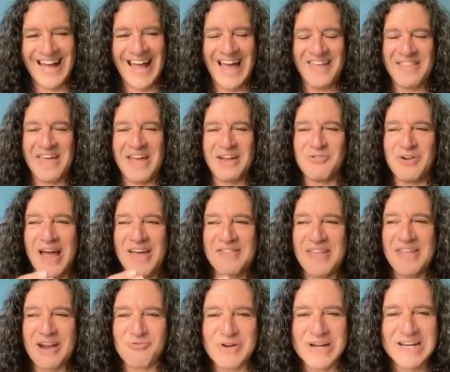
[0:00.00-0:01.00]
and they and
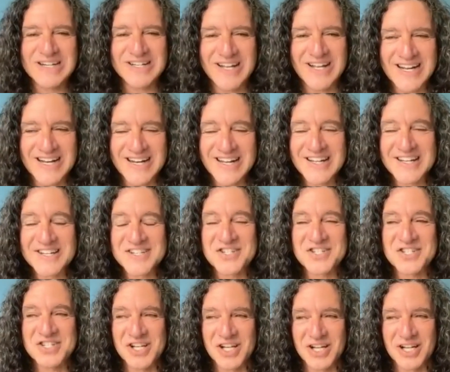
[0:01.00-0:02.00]
they redid it
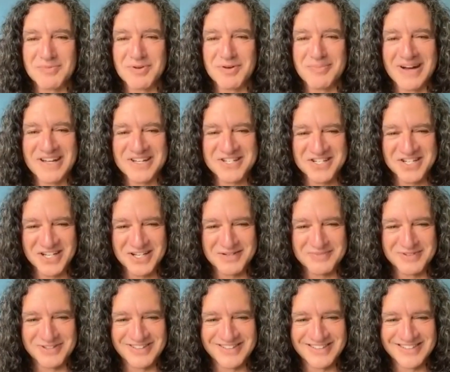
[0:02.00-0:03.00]
syllable by
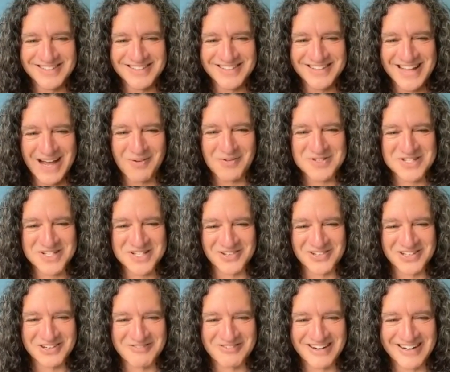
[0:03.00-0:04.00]
syllable. That was the
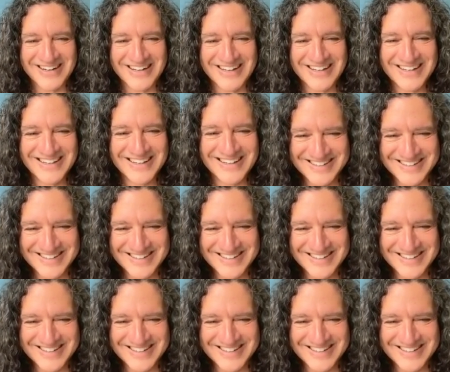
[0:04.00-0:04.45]
only way